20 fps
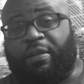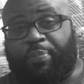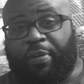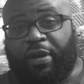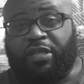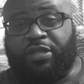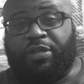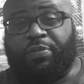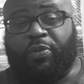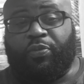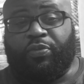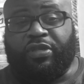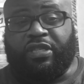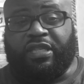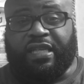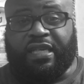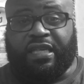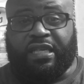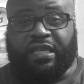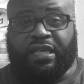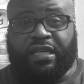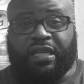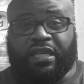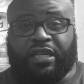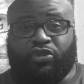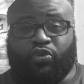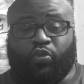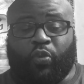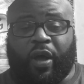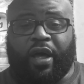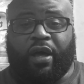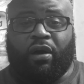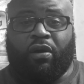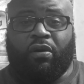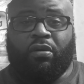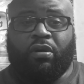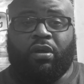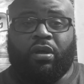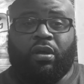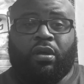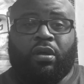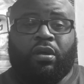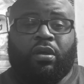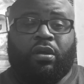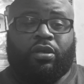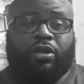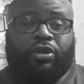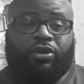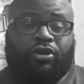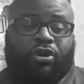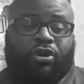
the punishment was lenient as well. You